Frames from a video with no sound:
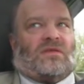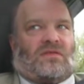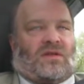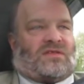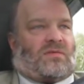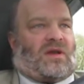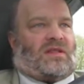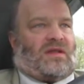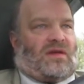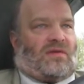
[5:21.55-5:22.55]
So that's why
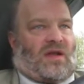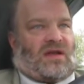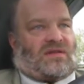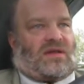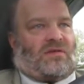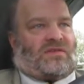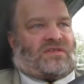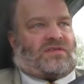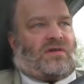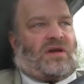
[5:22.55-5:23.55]
the Interact count
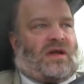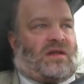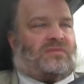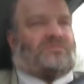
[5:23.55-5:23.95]
is so high.